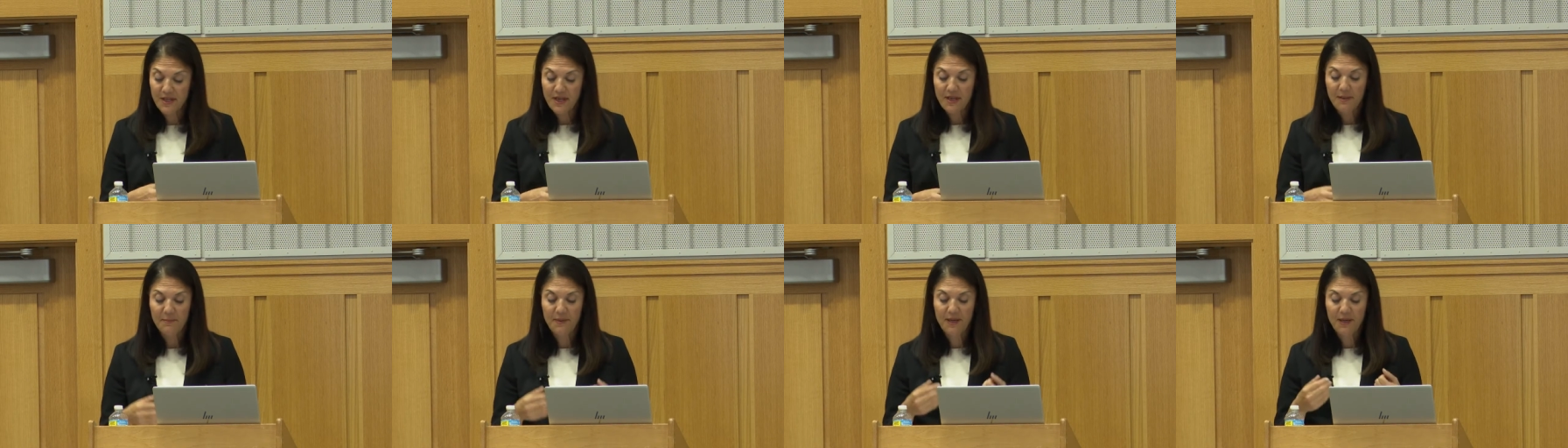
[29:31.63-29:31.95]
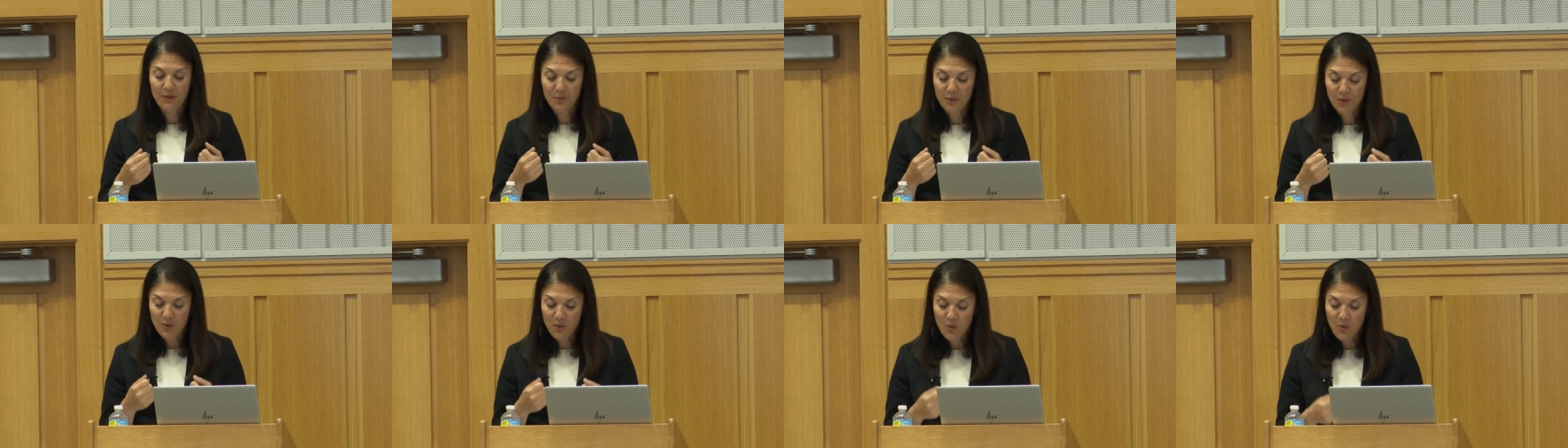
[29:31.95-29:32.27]
by
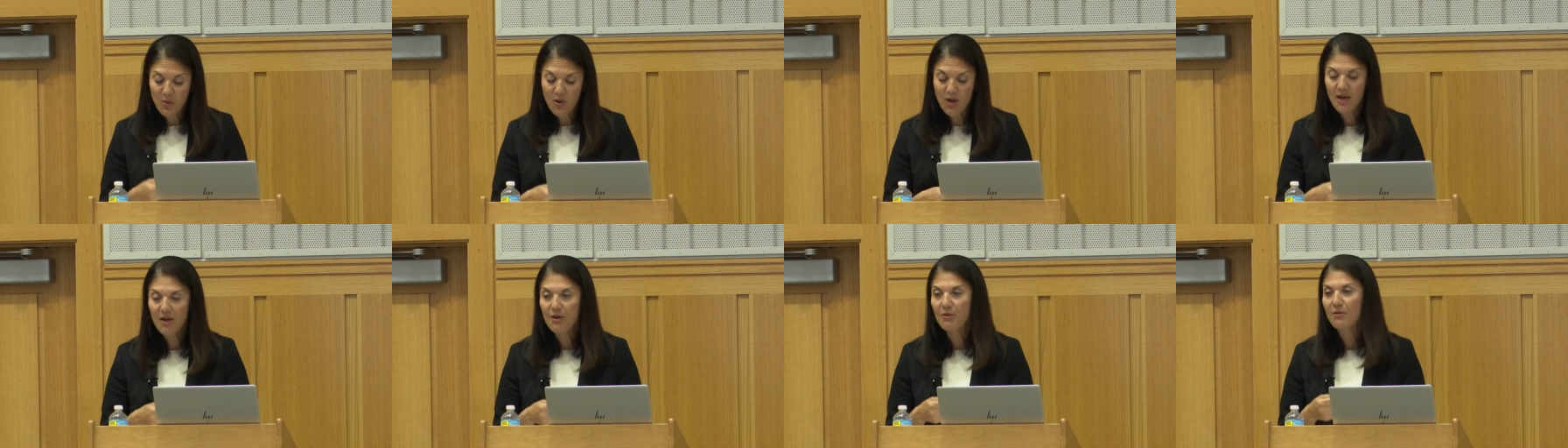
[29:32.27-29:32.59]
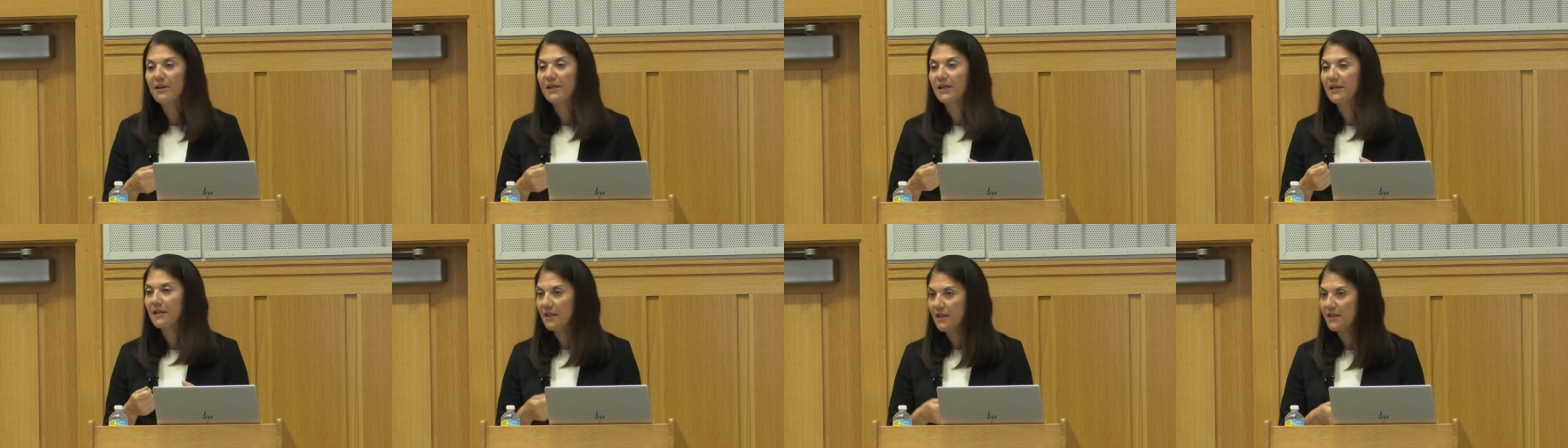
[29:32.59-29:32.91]

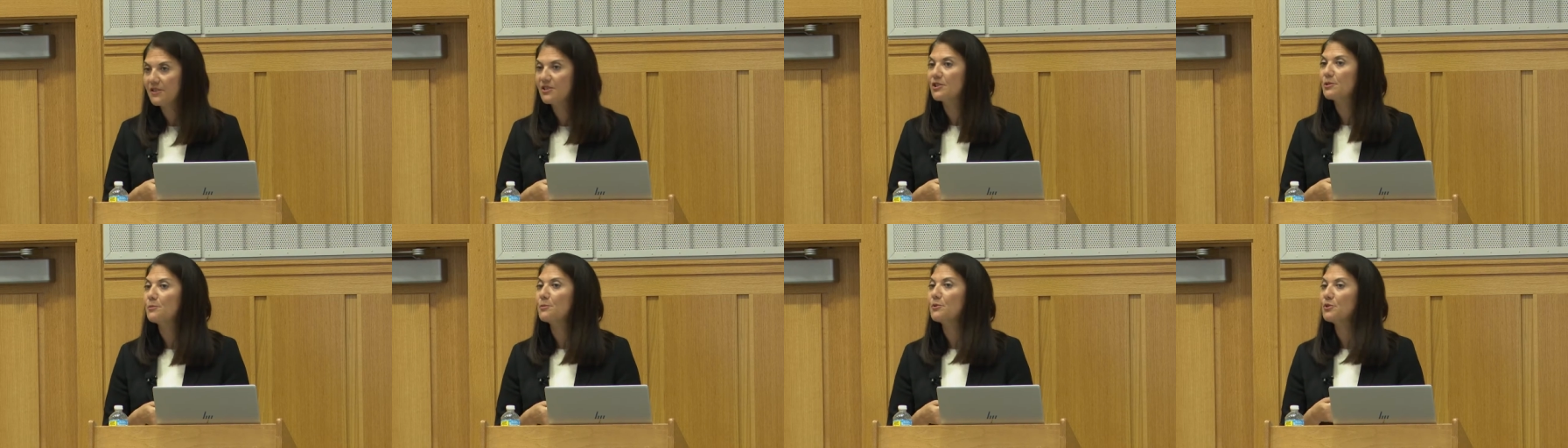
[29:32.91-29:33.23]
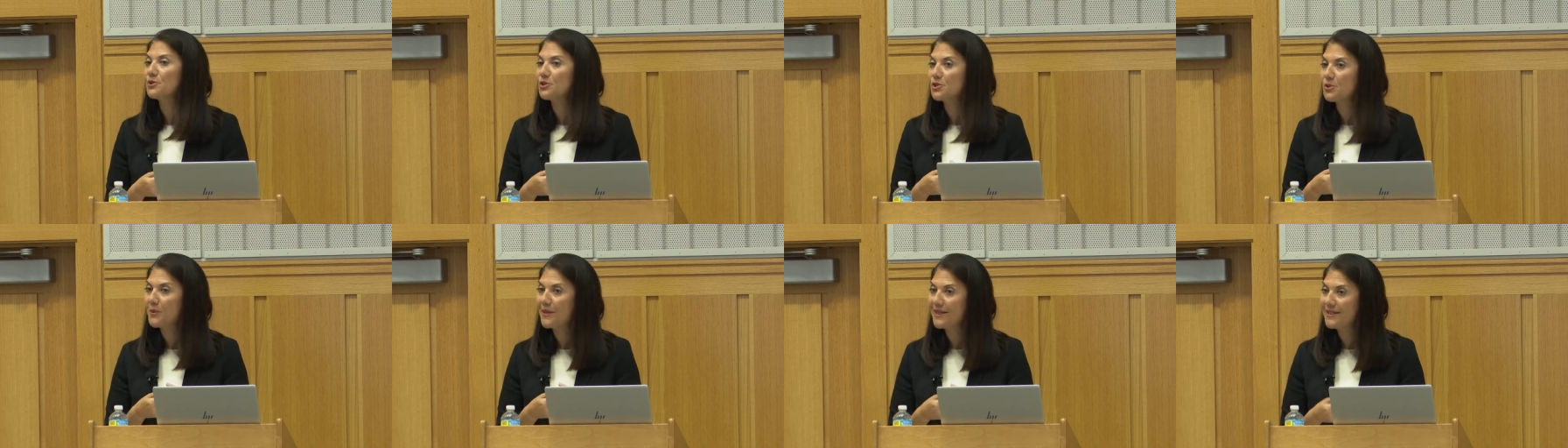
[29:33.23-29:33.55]
requiring customers
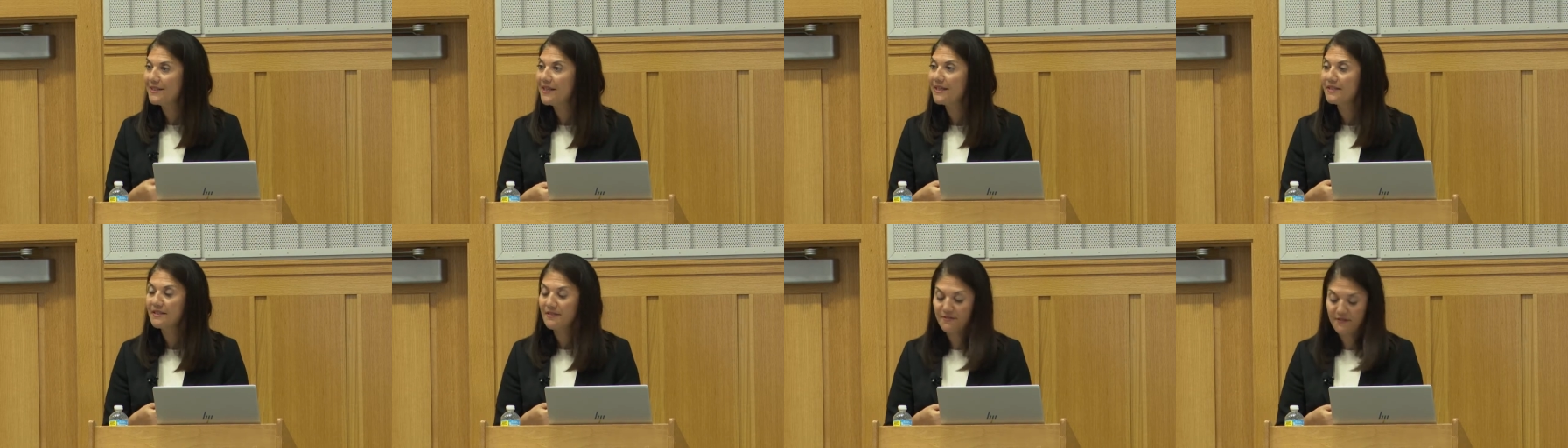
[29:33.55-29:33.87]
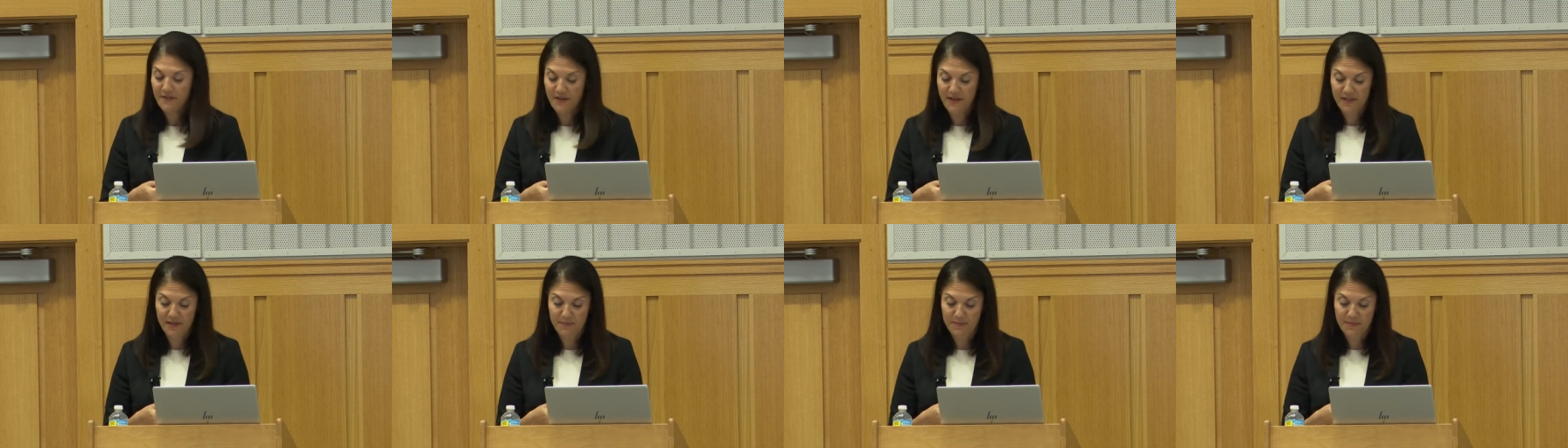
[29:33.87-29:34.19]
to
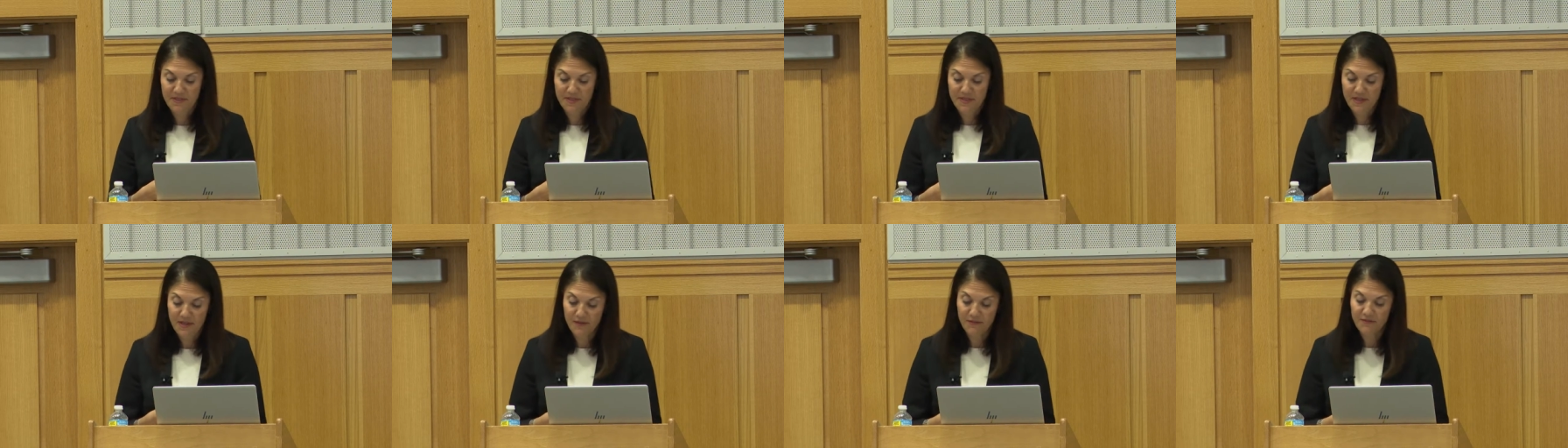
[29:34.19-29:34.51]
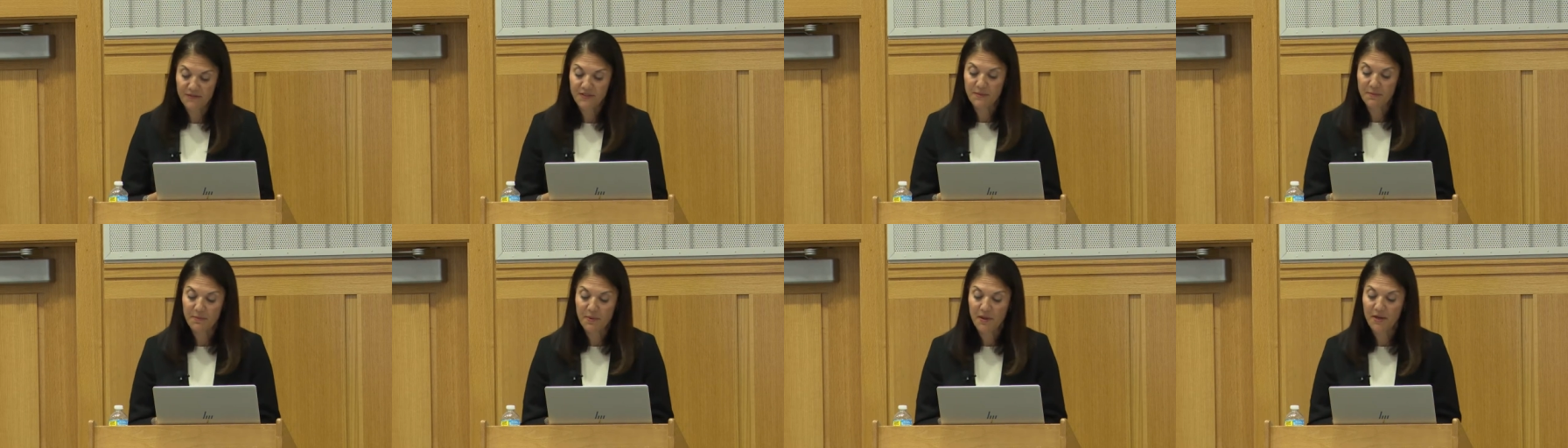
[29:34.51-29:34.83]
identify
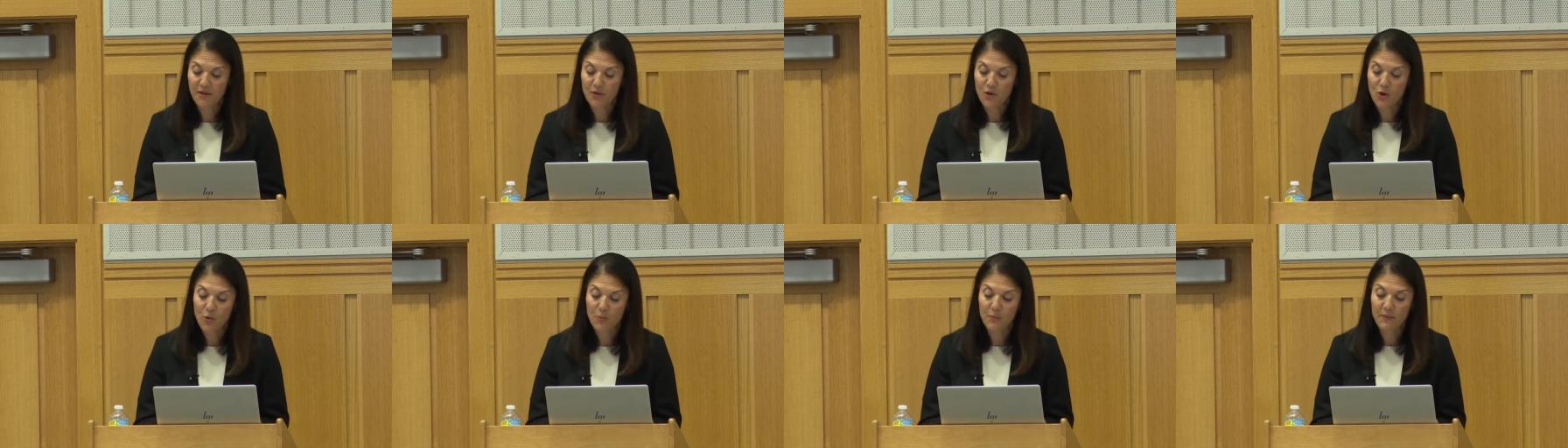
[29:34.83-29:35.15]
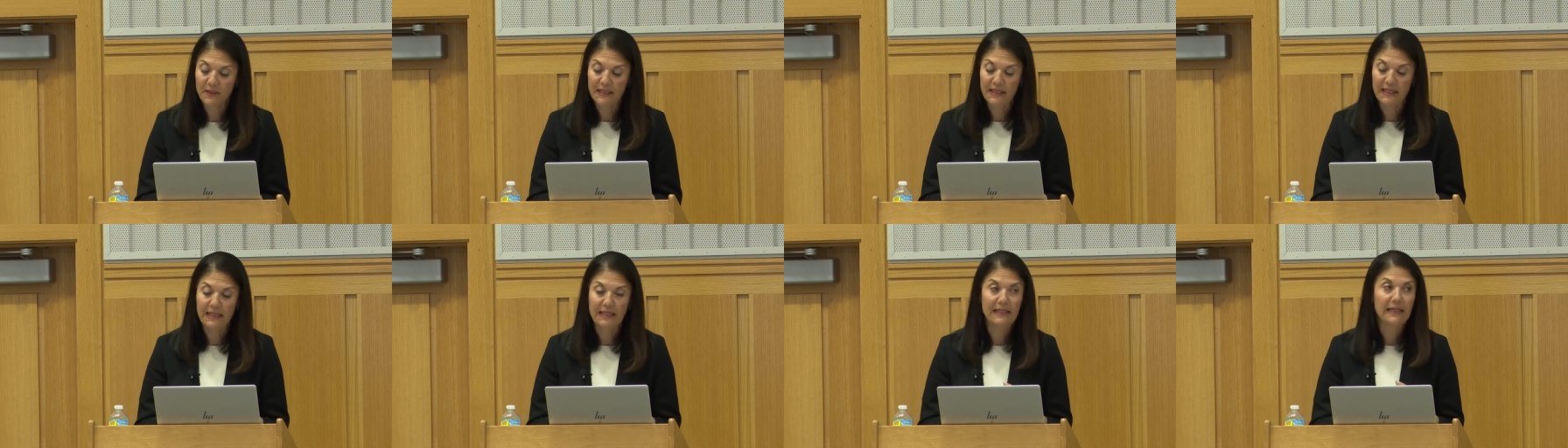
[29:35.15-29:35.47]
themselves upon
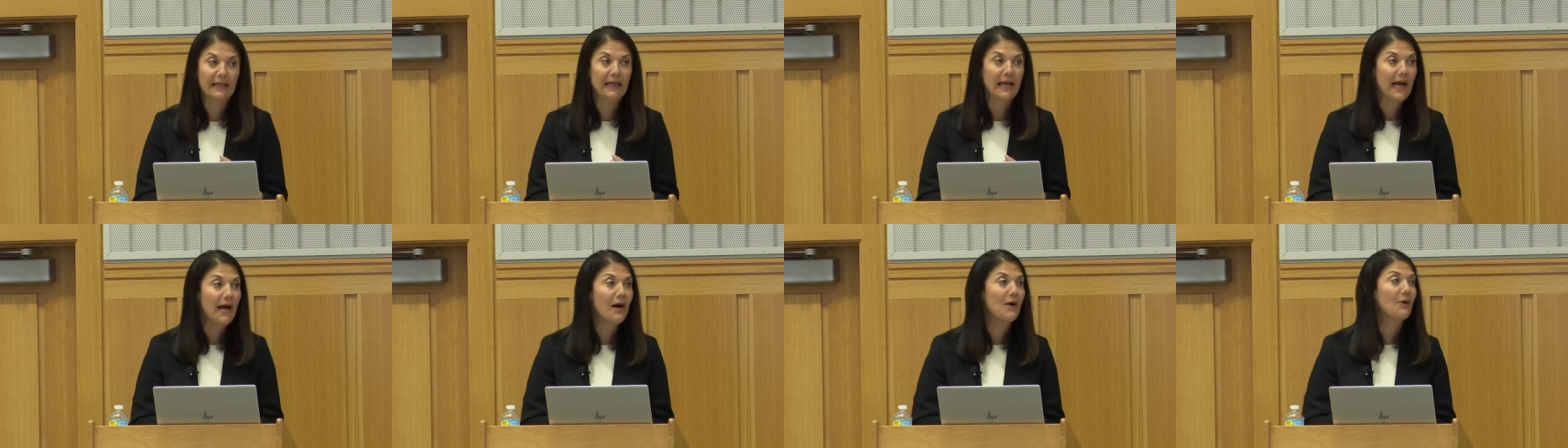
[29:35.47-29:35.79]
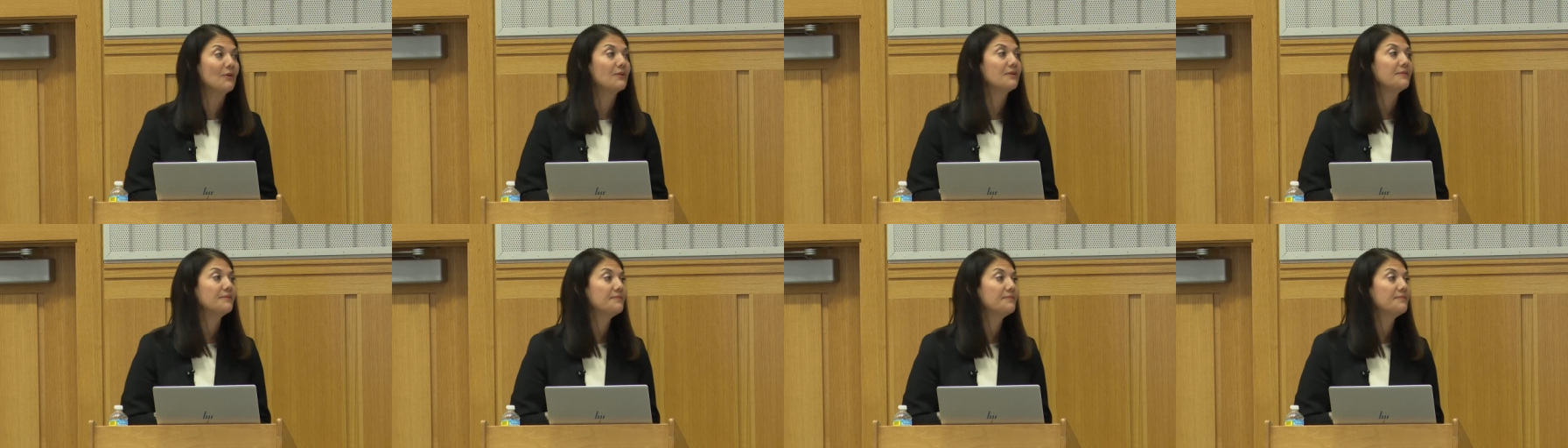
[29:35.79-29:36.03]
opening an account.